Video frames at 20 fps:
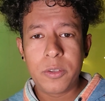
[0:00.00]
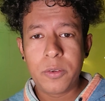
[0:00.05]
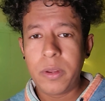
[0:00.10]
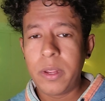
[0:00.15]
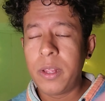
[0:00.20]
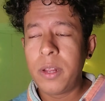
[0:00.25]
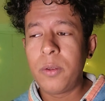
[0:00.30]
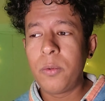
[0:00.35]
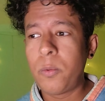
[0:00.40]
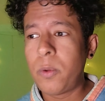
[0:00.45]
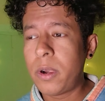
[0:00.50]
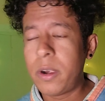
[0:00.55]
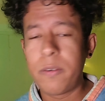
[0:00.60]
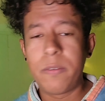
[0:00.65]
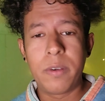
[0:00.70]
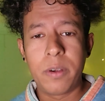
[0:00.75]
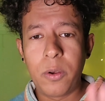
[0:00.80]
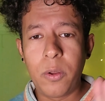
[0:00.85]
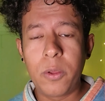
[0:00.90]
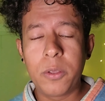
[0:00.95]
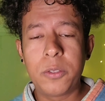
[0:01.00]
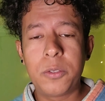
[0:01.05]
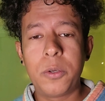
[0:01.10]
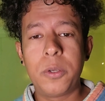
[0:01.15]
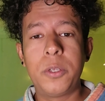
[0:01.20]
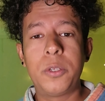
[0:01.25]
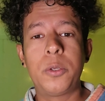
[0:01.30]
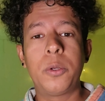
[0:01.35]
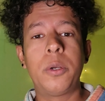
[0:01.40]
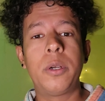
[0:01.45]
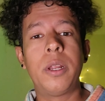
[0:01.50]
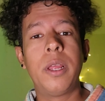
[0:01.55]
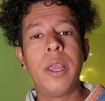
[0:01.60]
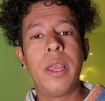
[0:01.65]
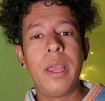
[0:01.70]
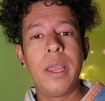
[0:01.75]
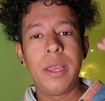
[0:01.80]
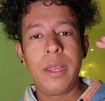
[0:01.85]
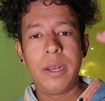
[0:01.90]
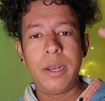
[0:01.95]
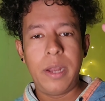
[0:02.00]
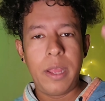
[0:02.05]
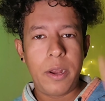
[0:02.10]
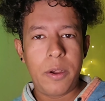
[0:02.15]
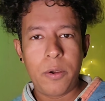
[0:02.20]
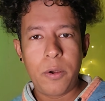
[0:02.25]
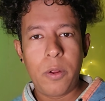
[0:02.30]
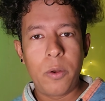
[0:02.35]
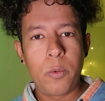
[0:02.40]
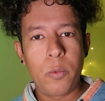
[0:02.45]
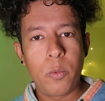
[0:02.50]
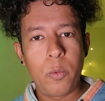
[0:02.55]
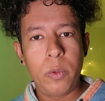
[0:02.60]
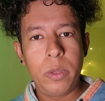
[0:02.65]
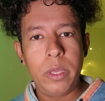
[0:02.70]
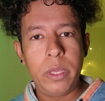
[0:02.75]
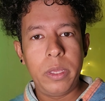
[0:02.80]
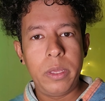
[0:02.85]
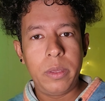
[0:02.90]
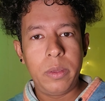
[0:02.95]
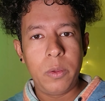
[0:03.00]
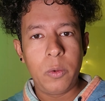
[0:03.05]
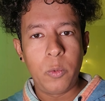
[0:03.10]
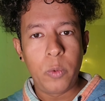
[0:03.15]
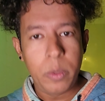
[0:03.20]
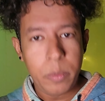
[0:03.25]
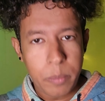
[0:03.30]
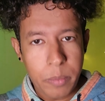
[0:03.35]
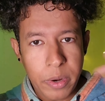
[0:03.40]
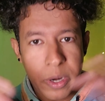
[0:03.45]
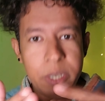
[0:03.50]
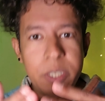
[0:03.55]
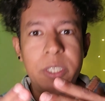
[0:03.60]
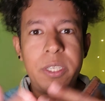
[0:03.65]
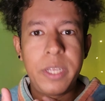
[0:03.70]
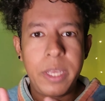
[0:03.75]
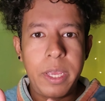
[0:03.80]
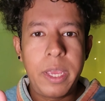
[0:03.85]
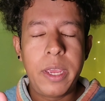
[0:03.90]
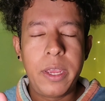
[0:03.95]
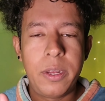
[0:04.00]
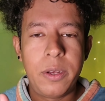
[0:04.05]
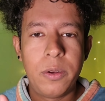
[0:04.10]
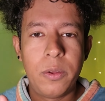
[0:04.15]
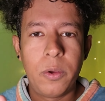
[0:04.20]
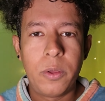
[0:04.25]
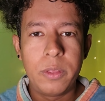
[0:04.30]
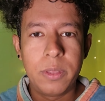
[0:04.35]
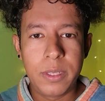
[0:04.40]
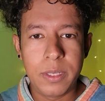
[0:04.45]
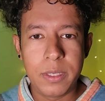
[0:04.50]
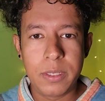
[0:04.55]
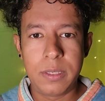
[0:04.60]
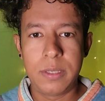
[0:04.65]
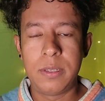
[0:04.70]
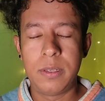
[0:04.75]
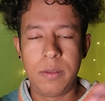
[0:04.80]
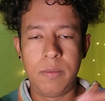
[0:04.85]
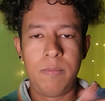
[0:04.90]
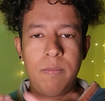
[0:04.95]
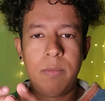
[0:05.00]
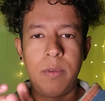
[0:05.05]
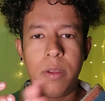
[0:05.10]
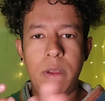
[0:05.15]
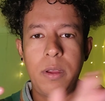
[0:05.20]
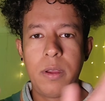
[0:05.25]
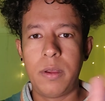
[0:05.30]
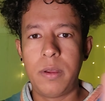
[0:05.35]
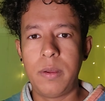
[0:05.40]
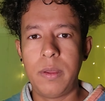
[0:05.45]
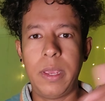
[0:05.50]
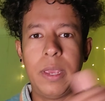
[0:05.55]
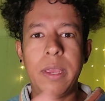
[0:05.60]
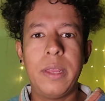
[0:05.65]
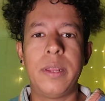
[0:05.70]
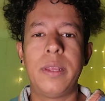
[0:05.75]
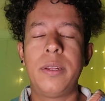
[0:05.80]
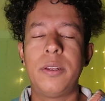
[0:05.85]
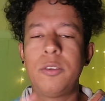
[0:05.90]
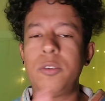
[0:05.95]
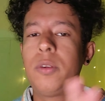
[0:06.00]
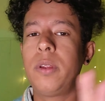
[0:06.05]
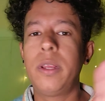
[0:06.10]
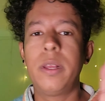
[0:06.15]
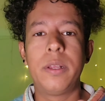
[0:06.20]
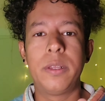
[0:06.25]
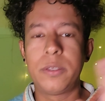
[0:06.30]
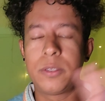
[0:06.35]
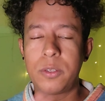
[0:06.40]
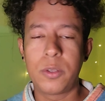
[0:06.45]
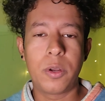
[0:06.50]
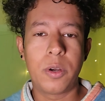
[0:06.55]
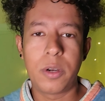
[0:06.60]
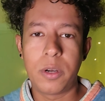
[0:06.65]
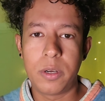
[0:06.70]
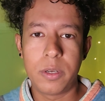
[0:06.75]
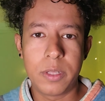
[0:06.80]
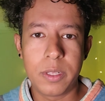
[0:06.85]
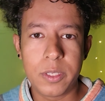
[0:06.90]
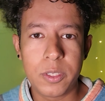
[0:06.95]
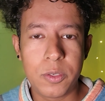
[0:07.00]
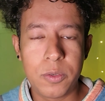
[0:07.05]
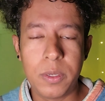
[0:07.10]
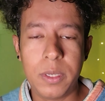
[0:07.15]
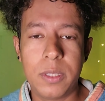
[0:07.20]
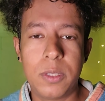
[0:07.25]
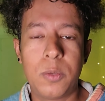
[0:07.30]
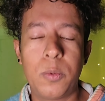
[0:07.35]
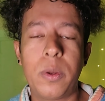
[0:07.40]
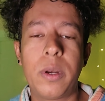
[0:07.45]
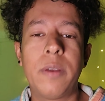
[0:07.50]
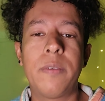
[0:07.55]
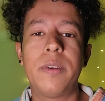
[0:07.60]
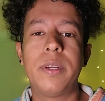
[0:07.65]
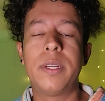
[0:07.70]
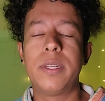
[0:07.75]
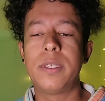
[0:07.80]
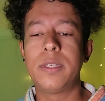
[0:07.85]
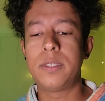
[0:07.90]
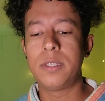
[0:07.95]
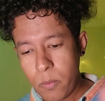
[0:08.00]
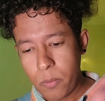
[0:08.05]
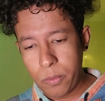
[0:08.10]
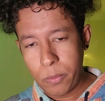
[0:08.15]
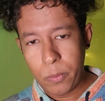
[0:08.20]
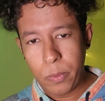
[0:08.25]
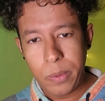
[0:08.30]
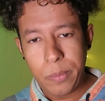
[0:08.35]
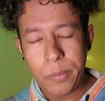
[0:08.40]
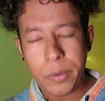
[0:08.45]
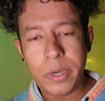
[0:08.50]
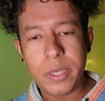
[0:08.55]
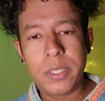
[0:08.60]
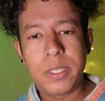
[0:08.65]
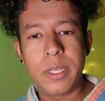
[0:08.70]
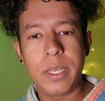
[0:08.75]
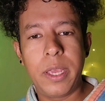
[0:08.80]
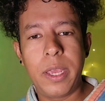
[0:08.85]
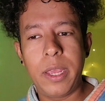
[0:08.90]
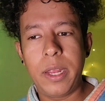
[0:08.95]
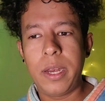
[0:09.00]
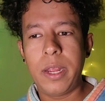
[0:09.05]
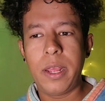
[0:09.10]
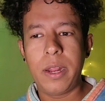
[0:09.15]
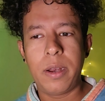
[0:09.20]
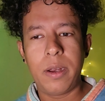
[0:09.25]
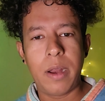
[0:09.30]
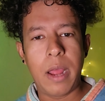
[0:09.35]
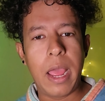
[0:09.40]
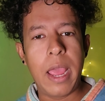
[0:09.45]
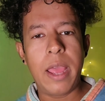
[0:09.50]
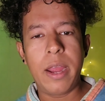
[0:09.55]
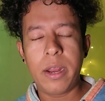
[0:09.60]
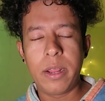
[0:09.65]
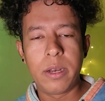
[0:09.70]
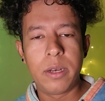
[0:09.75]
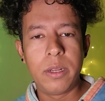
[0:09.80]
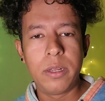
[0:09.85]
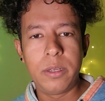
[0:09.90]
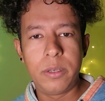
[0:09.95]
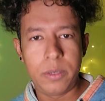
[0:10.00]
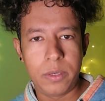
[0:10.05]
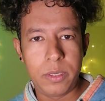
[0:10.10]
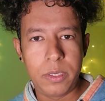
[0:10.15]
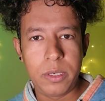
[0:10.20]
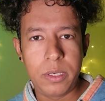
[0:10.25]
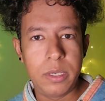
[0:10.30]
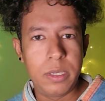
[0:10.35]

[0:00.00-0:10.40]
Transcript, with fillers: trail, whatever. Long story short, later on, we, we merged again on this Uh, hidden trails or the streets, whatever it is. We marched again and I had a little